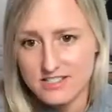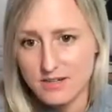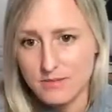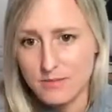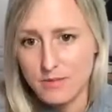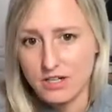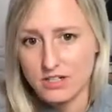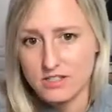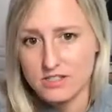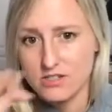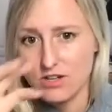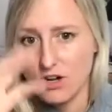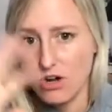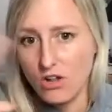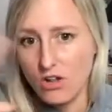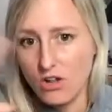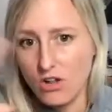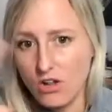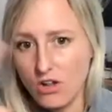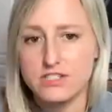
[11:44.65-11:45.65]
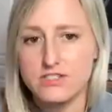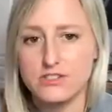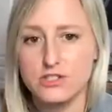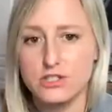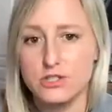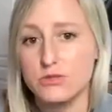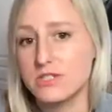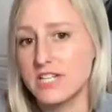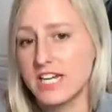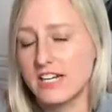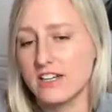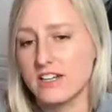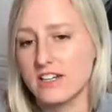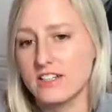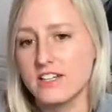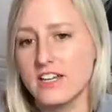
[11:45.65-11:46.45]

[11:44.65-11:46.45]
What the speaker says: amongst all of this new data.